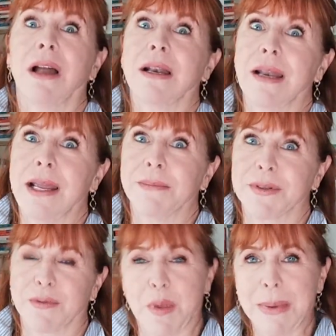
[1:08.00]
names
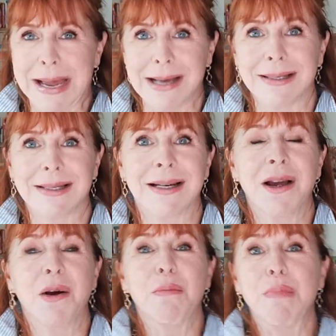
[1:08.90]
from the past.
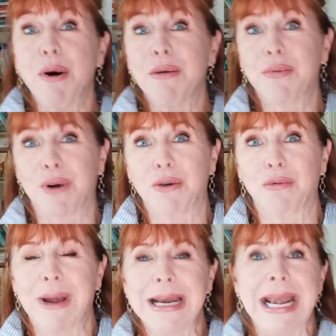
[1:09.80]
Both were
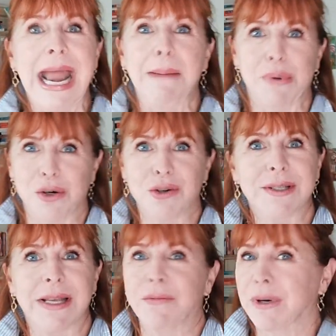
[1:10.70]
great nappers.
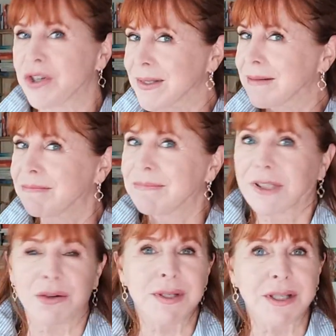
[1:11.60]
They would just
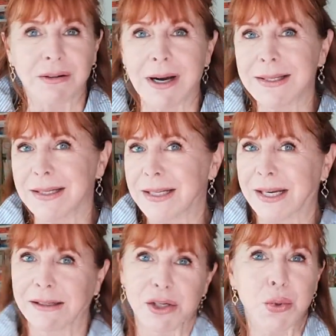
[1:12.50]
close their eyes and
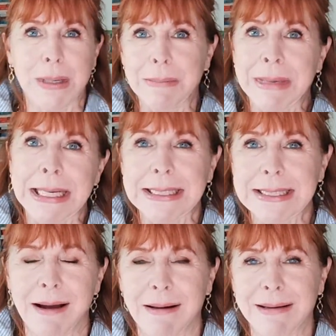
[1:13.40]
take little 20 minute
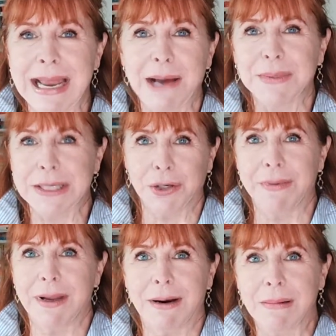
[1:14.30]
uh, naps here and
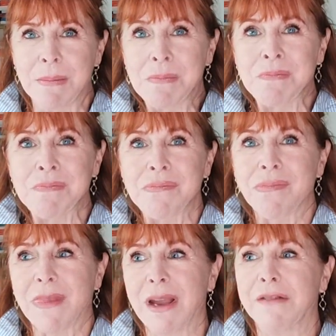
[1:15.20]
there.
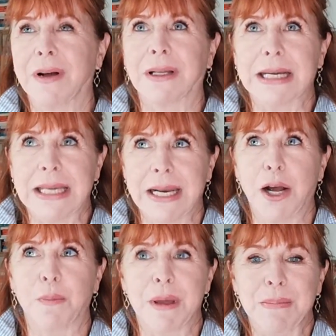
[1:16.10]
And it felt like it
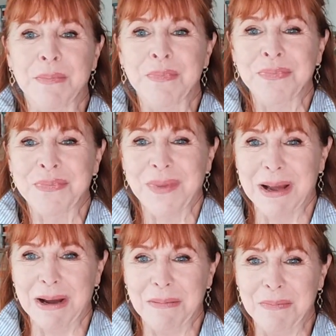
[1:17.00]
helped them
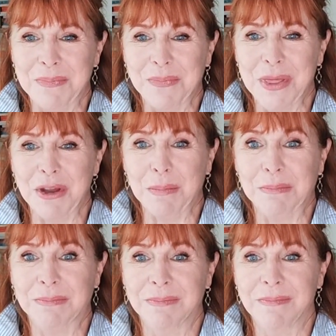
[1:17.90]
um, with their,
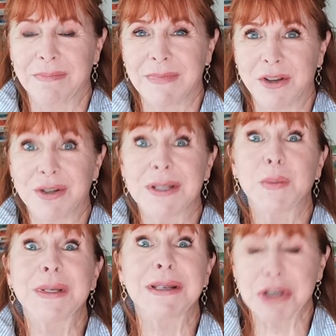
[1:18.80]
their
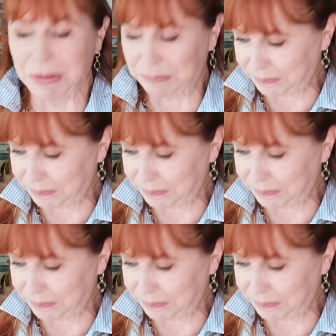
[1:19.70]
disposition.